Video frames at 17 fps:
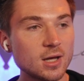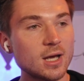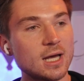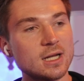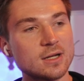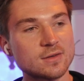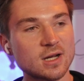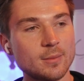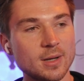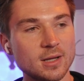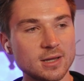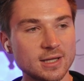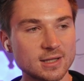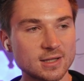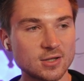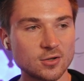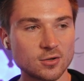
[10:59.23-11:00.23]
And I've got my
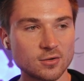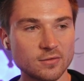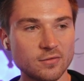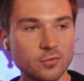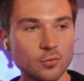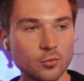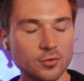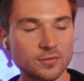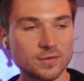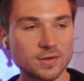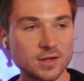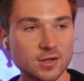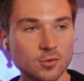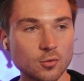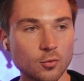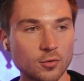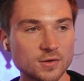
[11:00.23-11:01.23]
link here for the
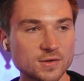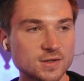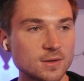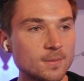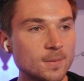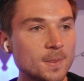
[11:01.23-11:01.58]
course.